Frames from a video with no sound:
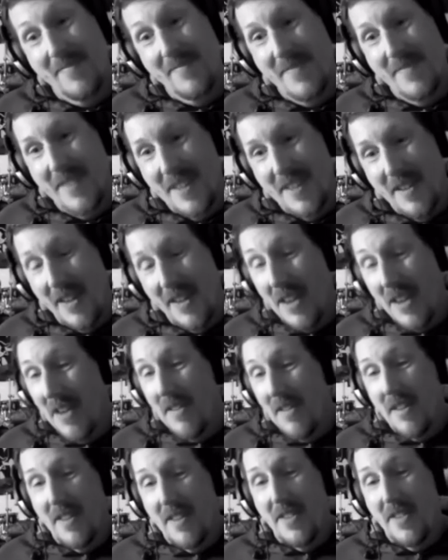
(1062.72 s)
Well,
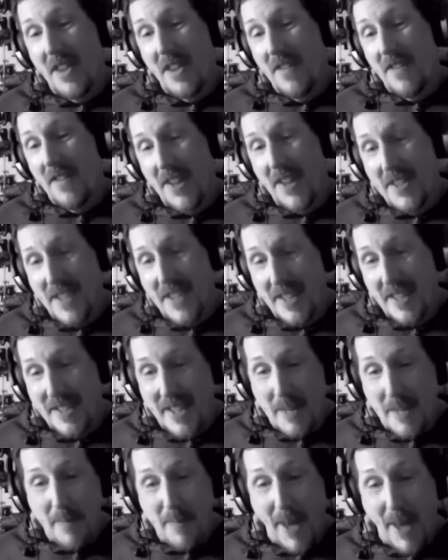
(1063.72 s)
they're a
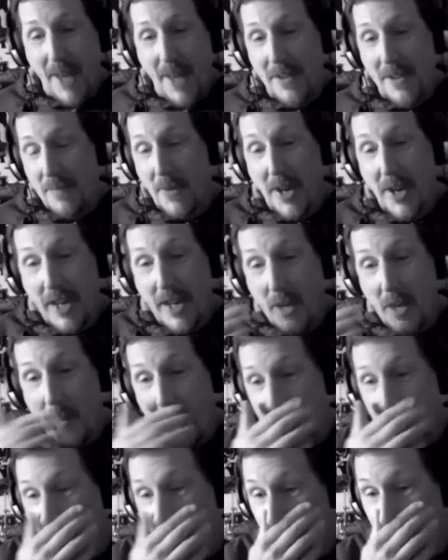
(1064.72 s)
fantastic band.
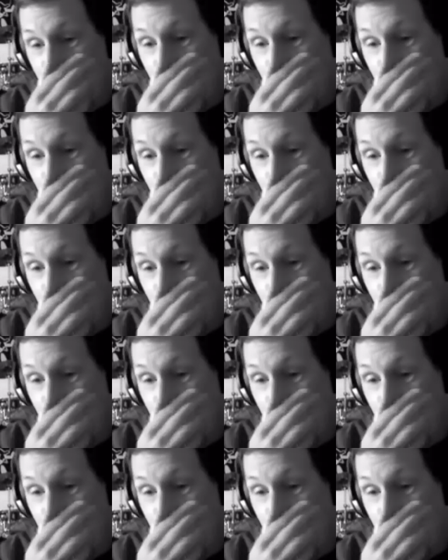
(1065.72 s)
Breakaway.